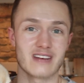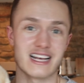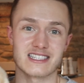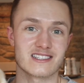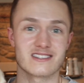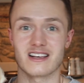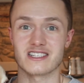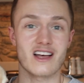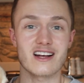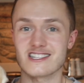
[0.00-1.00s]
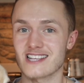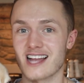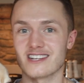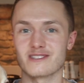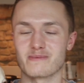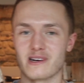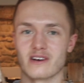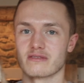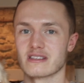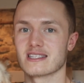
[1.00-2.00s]
as a side salad, but
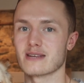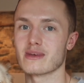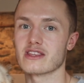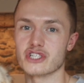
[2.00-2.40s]
obviously with